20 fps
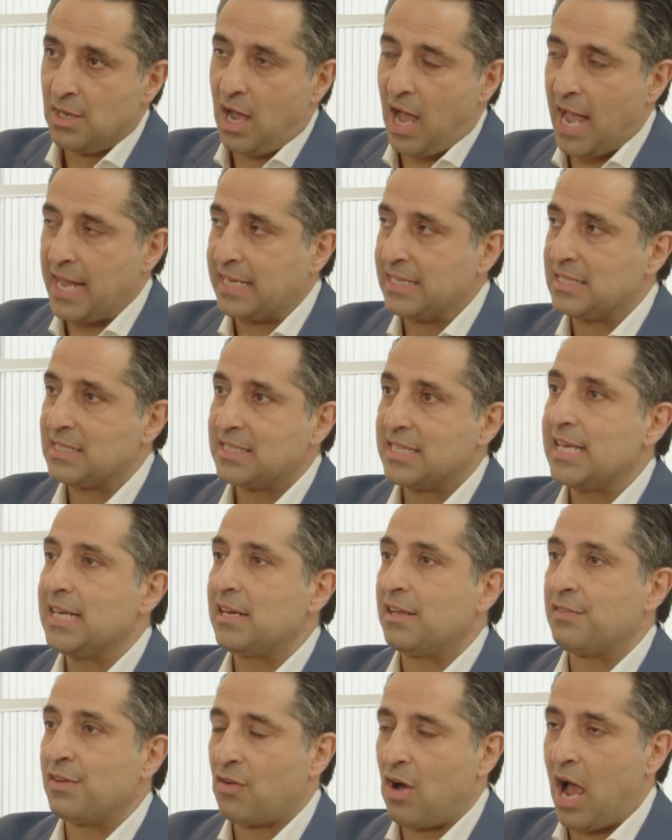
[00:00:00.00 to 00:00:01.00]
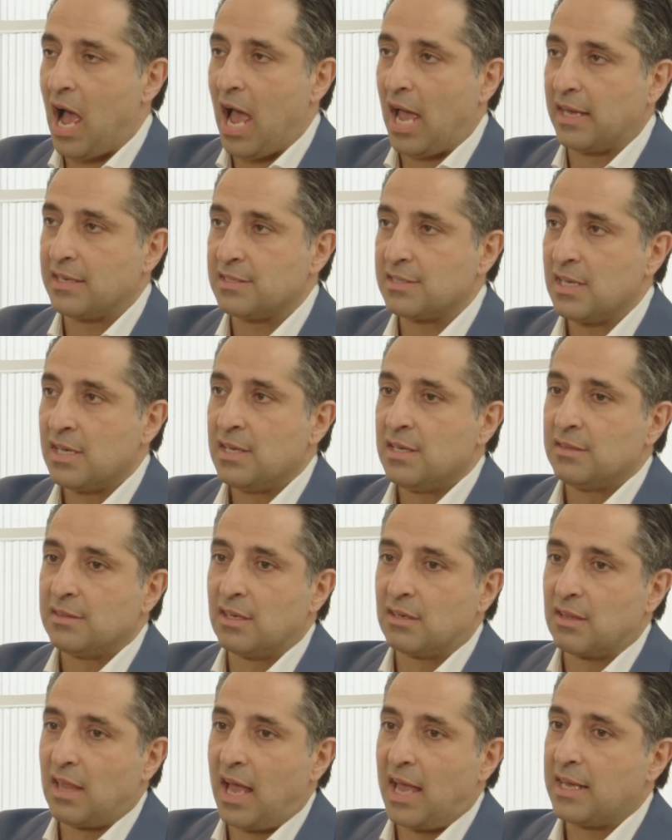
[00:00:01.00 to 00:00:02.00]
I can see it in their eyes.
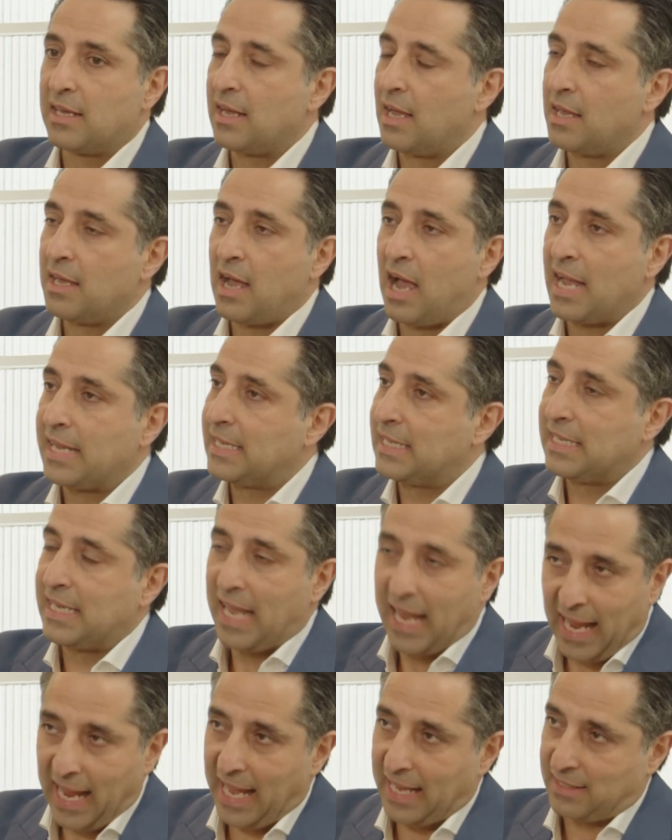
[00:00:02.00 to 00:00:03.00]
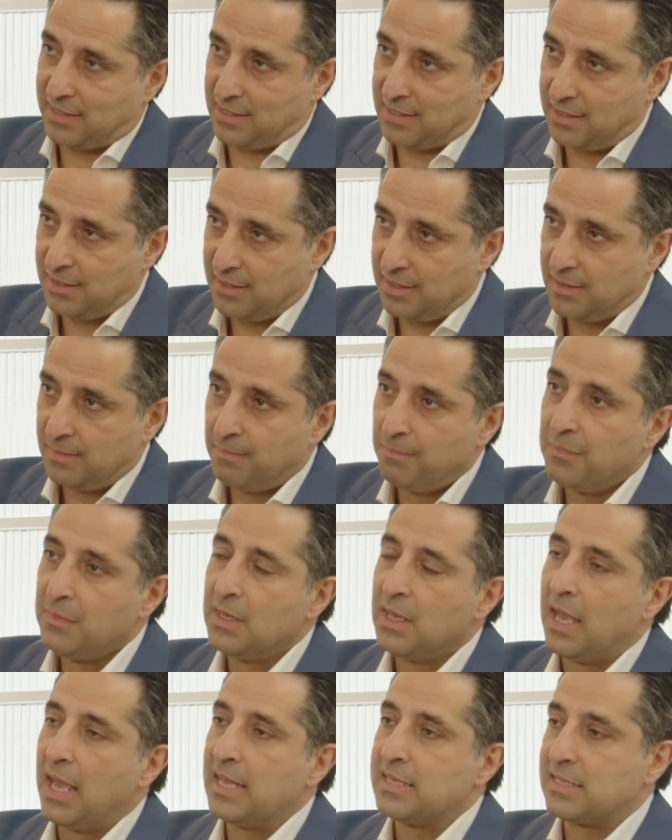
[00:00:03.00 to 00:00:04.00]
They're like, I can't.
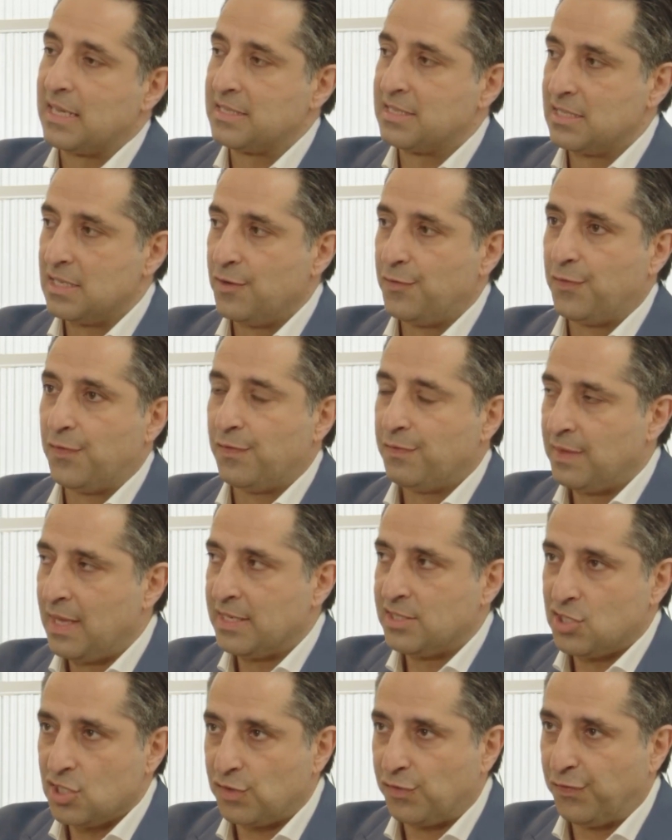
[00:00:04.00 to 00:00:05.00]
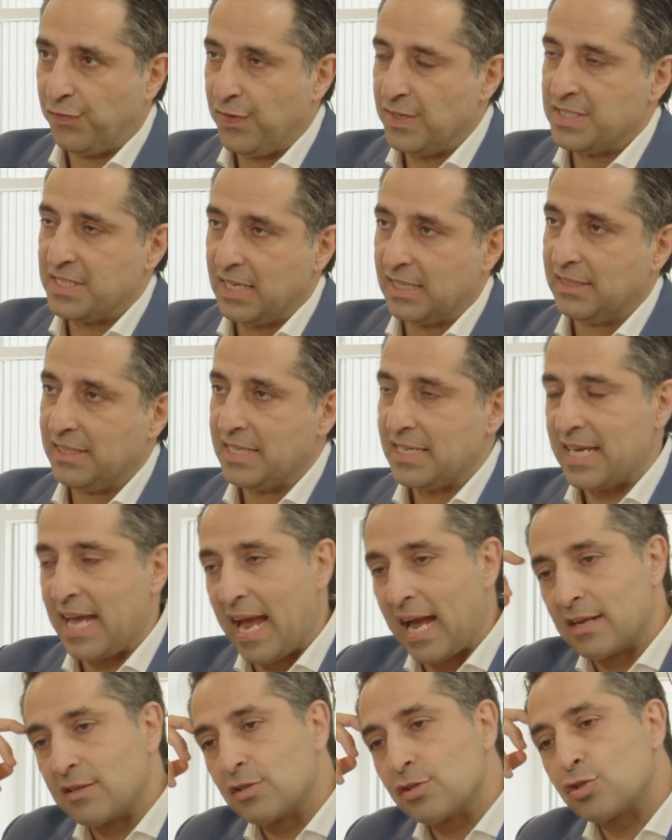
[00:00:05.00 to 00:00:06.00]
It's as if they just physically
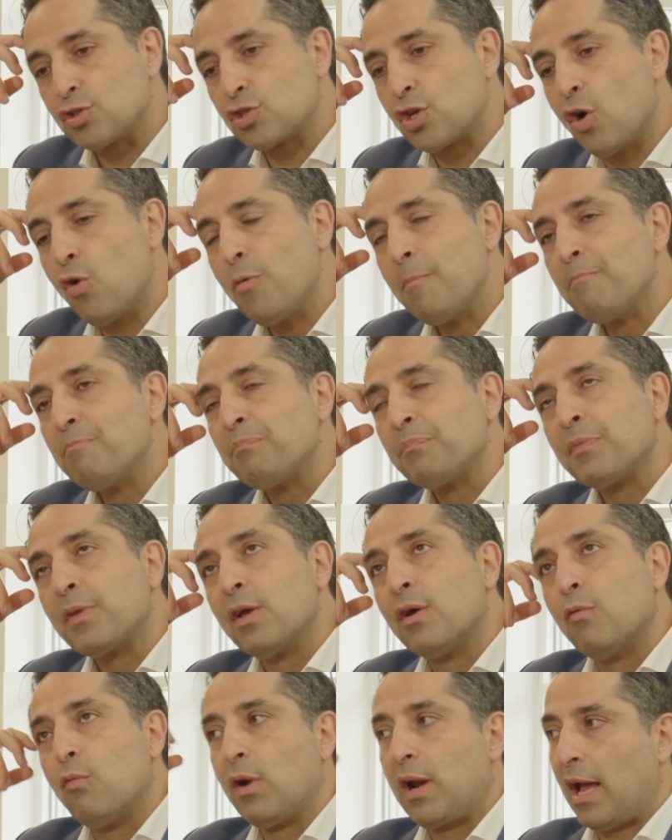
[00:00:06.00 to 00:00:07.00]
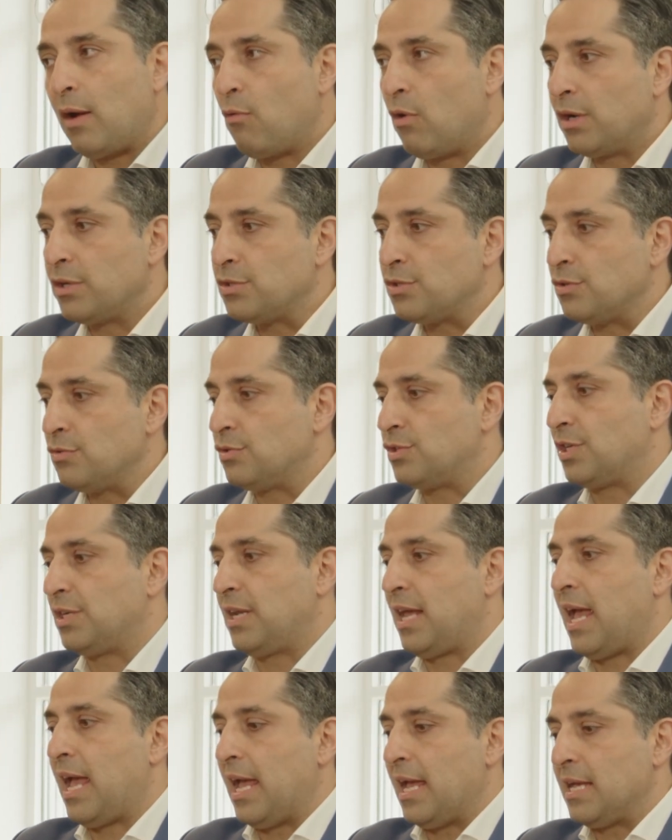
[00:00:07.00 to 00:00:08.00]
can't. So what I want to do
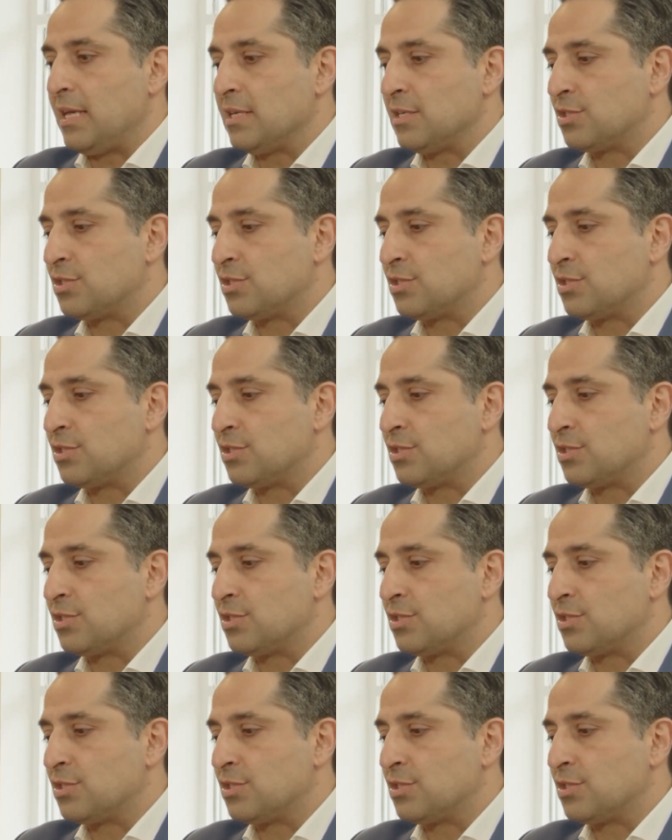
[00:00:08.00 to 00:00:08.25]
today is